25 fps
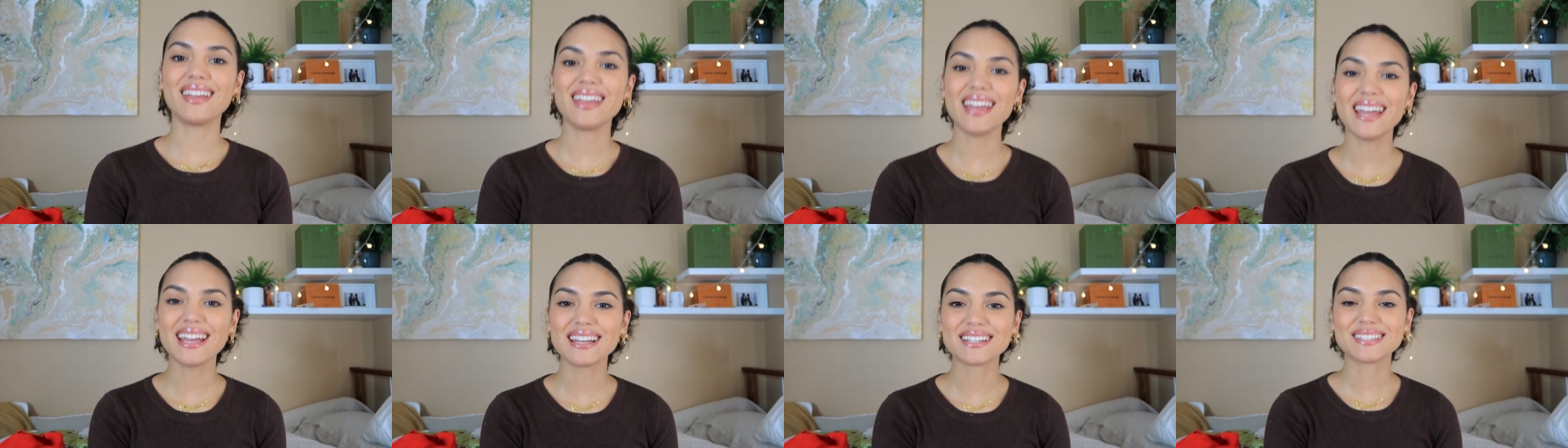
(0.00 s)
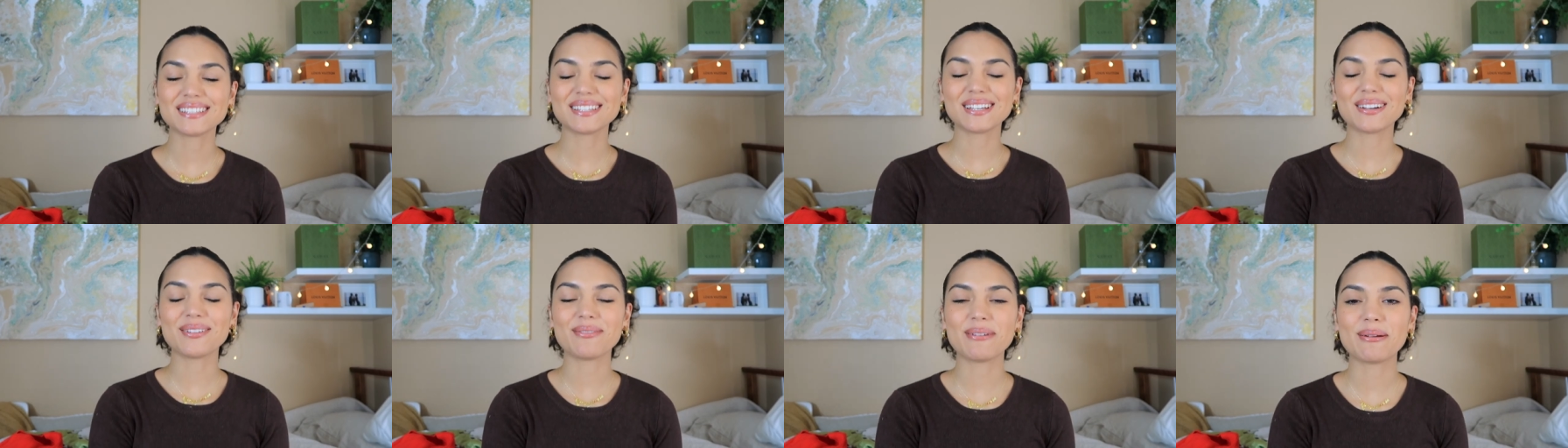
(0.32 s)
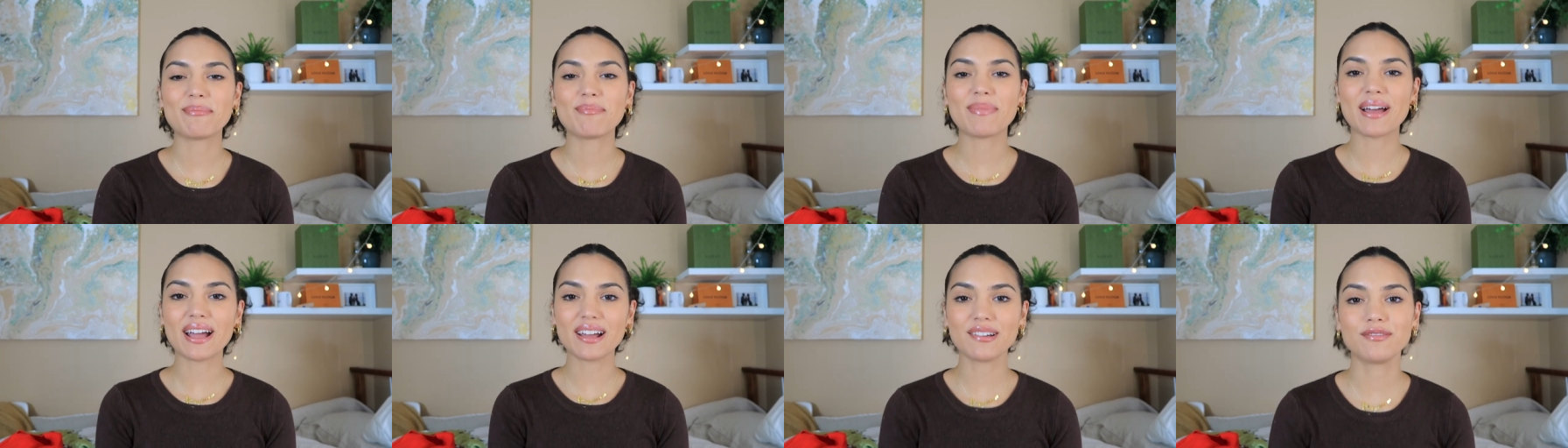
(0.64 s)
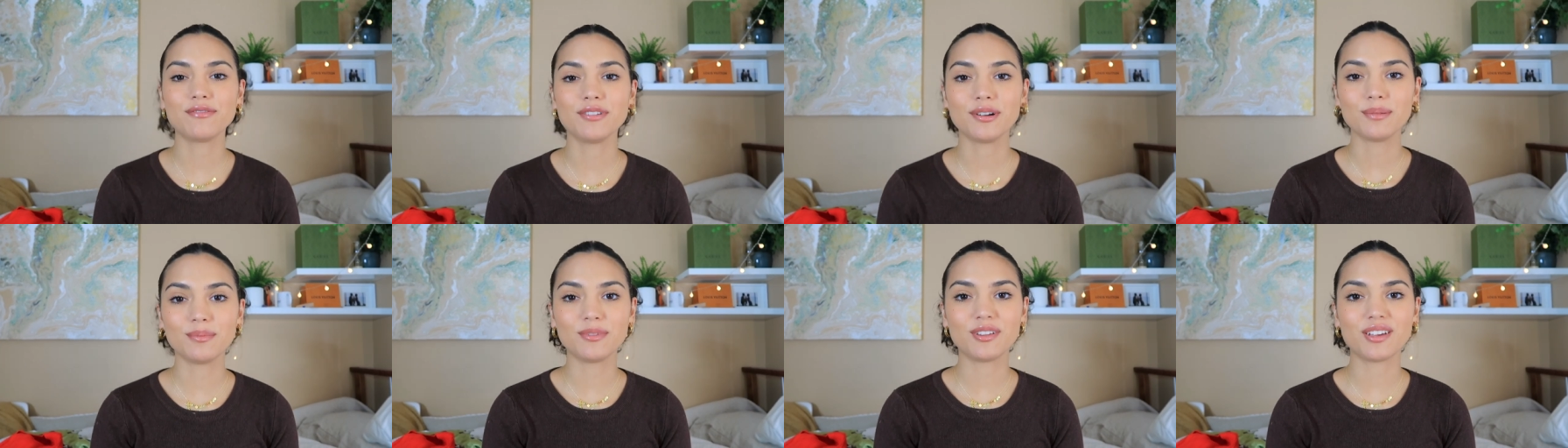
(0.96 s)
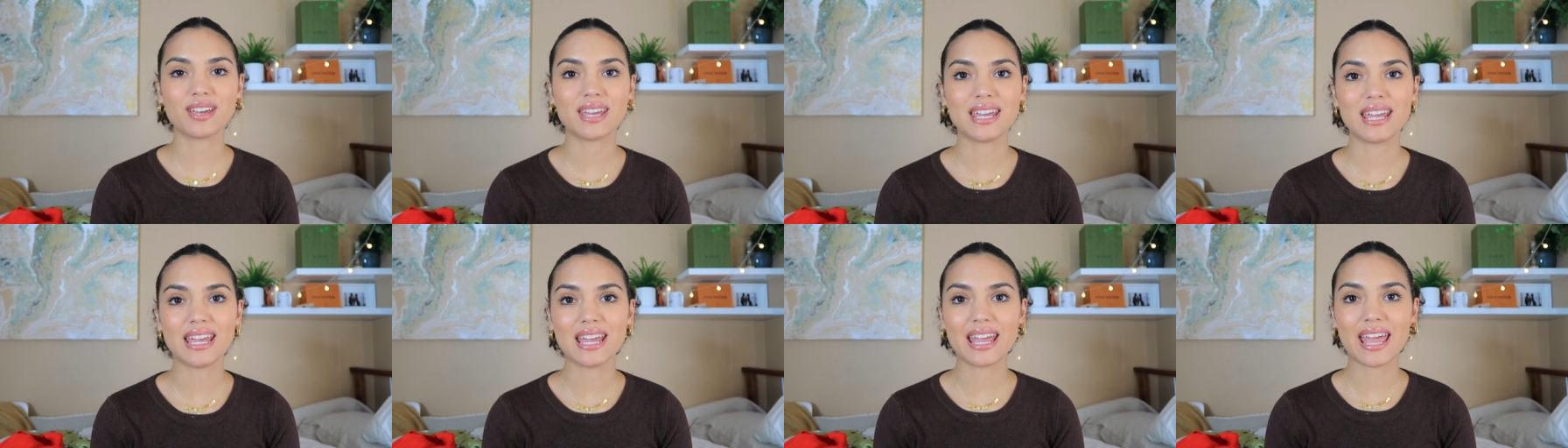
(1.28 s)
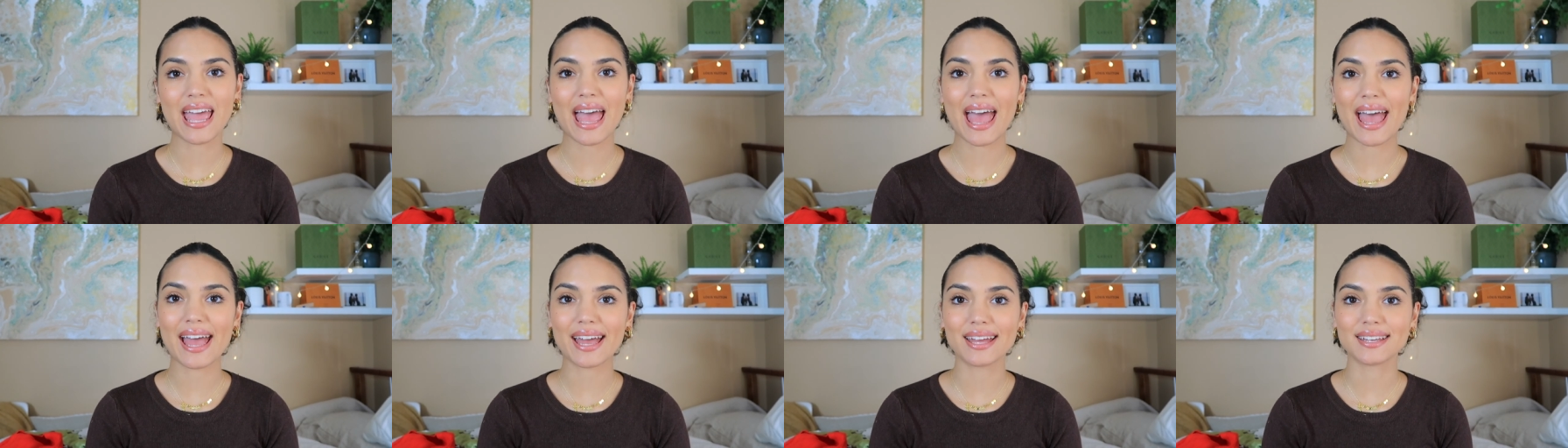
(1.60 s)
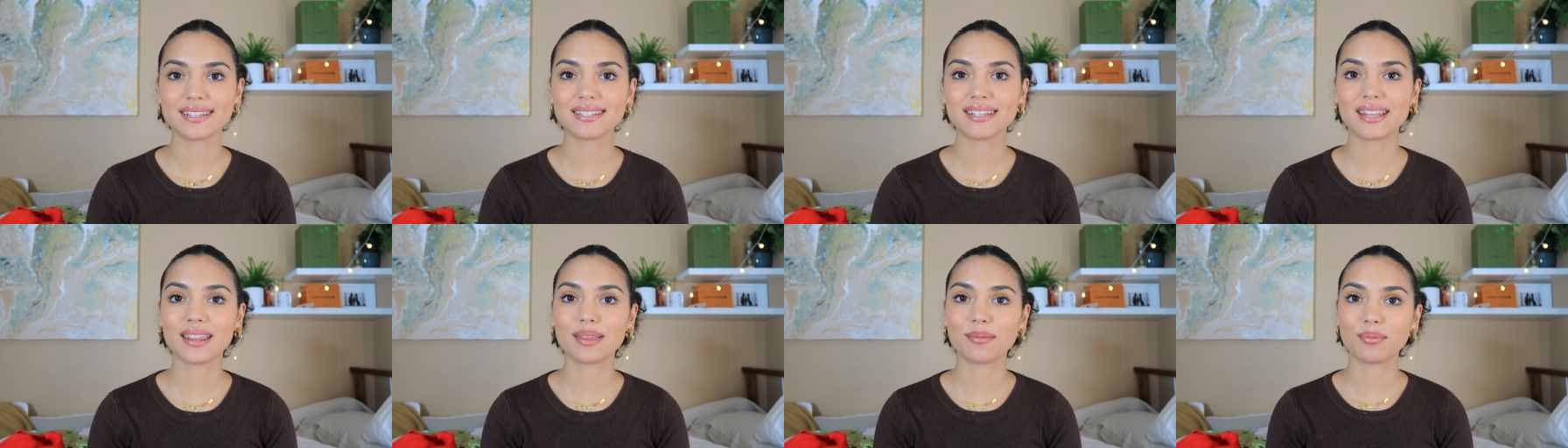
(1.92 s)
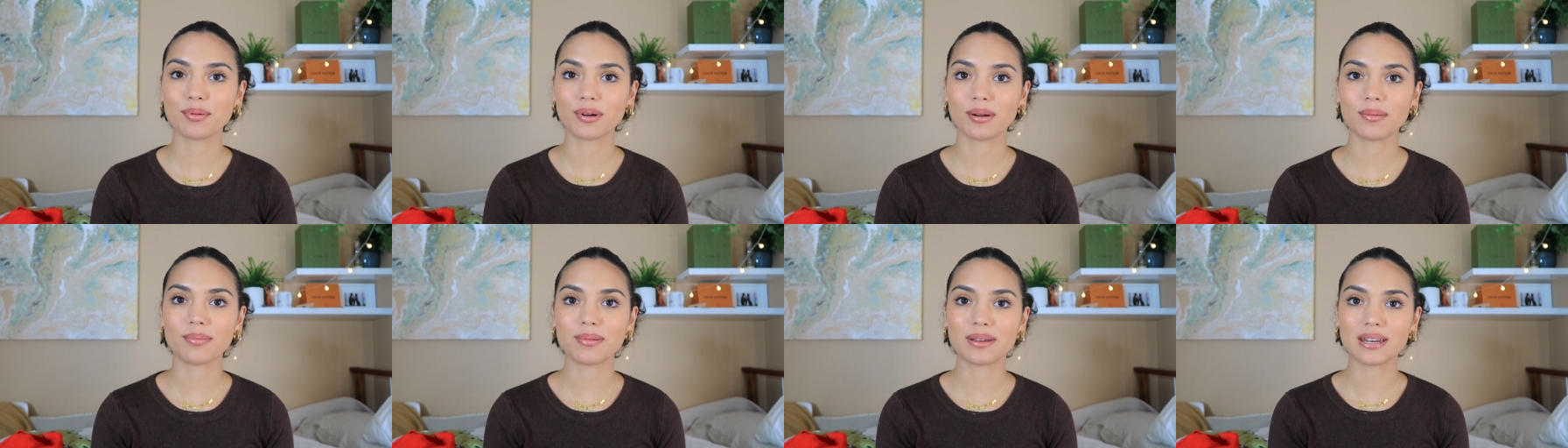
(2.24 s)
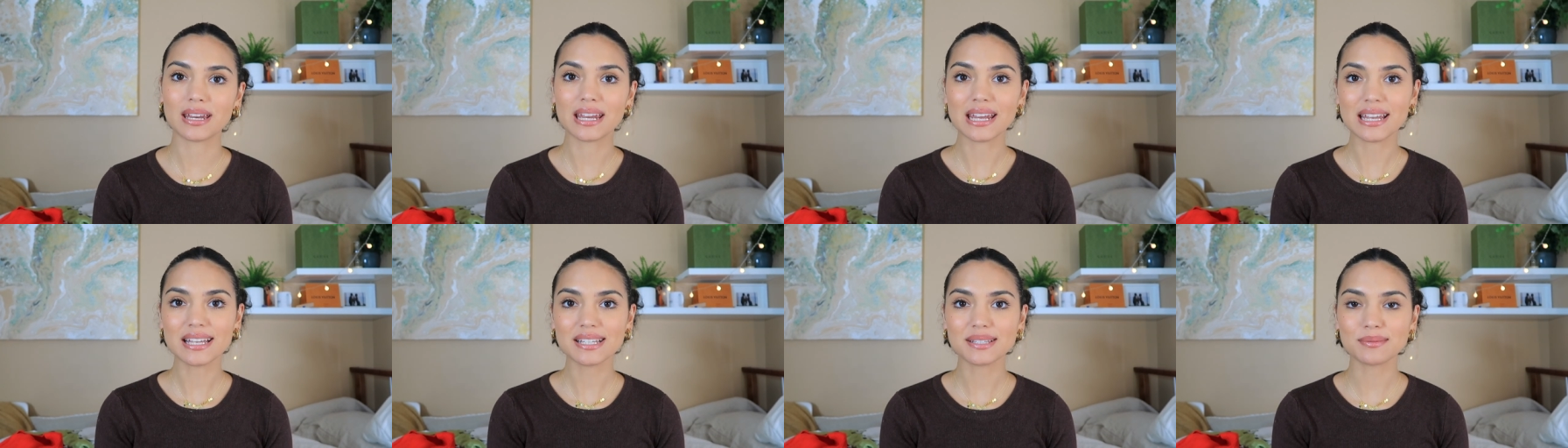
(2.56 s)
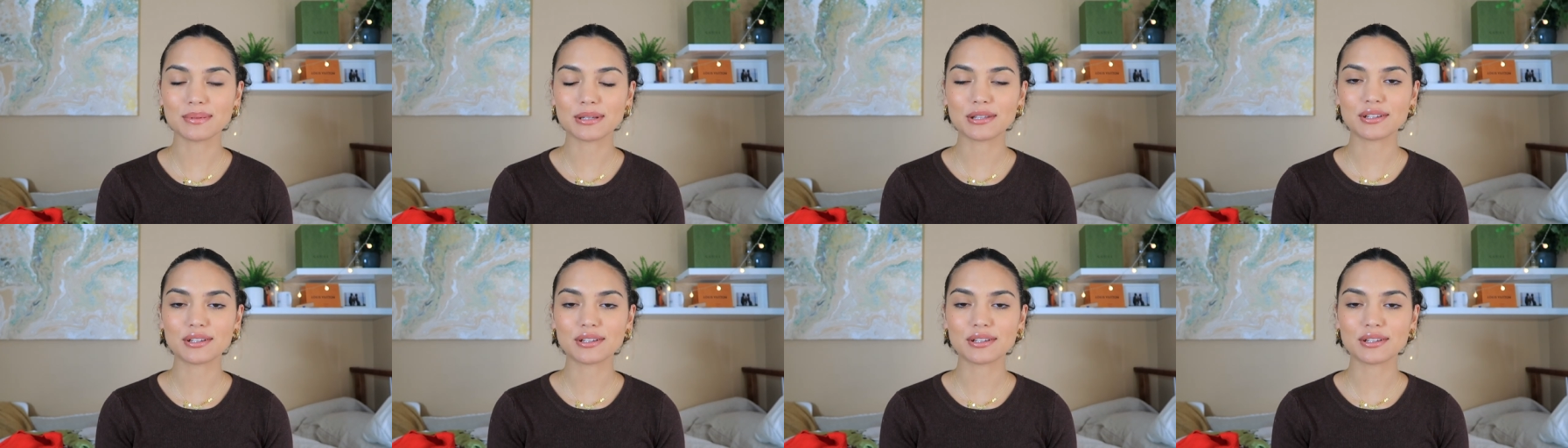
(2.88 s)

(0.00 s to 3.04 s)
Okay, so we're back from looking at the properties.